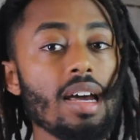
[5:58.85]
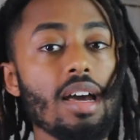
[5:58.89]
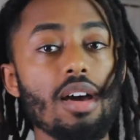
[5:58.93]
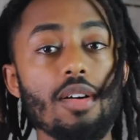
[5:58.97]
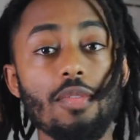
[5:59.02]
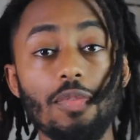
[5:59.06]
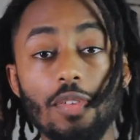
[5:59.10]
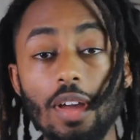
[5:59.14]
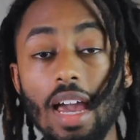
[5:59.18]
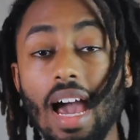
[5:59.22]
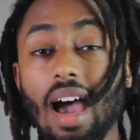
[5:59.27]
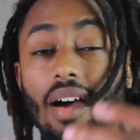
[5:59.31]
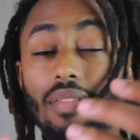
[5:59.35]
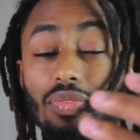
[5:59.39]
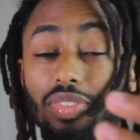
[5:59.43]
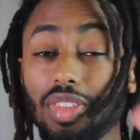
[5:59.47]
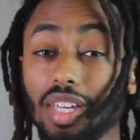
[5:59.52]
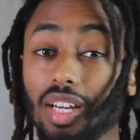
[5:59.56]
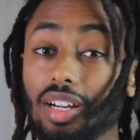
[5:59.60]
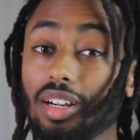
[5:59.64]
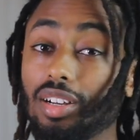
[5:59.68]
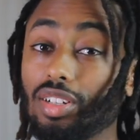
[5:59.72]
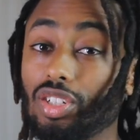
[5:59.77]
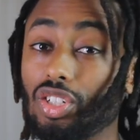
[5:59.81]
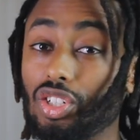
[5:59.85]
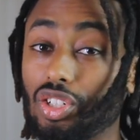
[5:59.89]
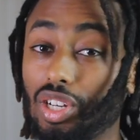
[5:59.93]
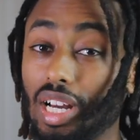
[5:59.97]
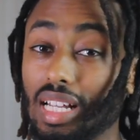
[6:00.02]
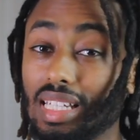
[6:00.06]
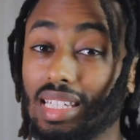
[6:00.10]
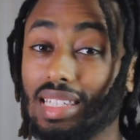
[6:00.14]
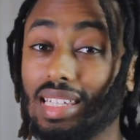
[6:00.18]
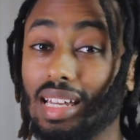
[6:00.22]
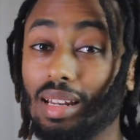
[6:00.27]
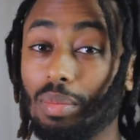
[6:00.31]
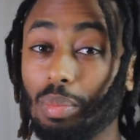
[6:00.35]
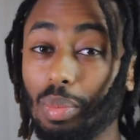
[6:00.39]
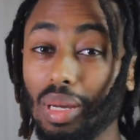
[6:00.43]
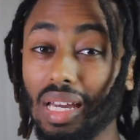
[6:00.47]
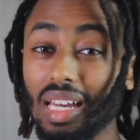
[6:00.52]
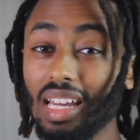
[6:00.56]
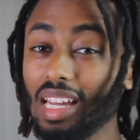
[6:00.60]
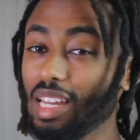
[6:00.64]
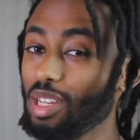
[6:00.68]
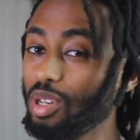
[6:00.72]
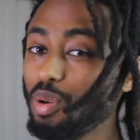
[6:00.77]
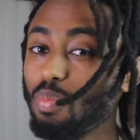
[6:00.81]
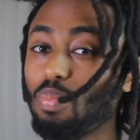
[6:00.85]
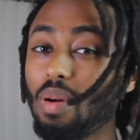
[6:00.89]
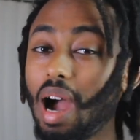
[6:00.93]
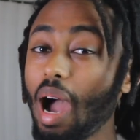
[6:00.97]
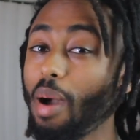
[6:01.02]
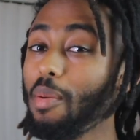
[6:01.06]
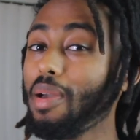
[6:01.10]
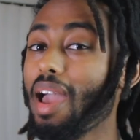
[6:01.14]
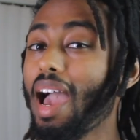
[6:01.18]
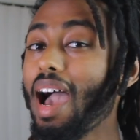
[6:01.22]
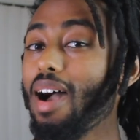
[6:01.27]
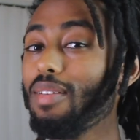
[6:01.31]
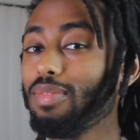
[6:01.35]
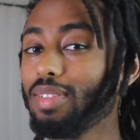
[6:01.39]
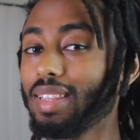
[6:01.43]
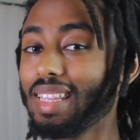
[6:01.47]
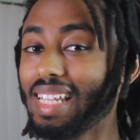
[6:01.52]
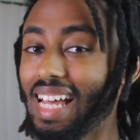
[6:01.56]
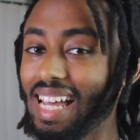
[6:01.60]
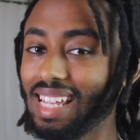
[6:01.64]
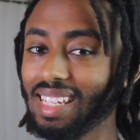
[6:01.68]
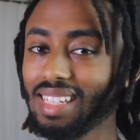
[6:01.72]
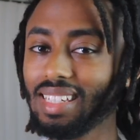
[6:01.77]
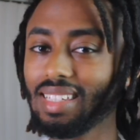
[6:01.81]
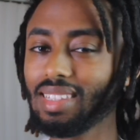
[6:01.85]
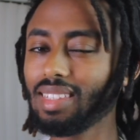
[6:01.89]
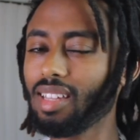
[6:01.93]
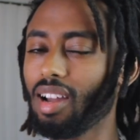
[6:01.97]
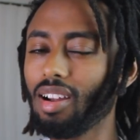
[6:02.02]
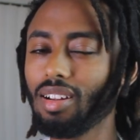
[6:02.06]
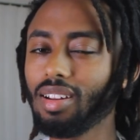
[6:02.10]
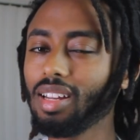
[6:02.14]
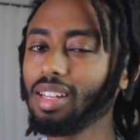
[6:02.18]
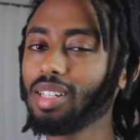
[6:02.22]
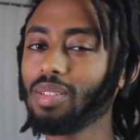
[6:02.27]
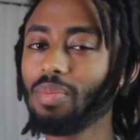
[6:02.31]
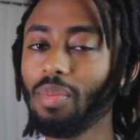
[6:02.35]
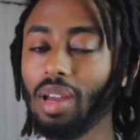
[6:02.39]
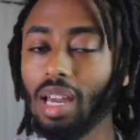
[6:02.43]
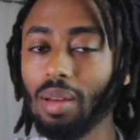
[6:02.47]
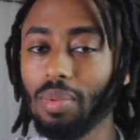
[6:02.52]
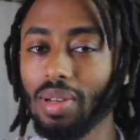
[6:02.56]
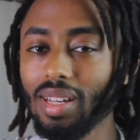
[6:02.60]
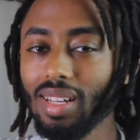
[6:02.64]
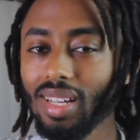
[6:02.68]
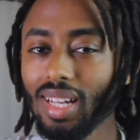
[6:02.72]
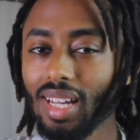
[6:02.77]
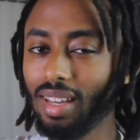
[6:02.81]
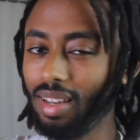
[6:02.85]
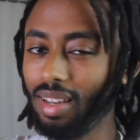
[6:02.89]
If you have thicker dreads than me, you probably have less, 30s maybe.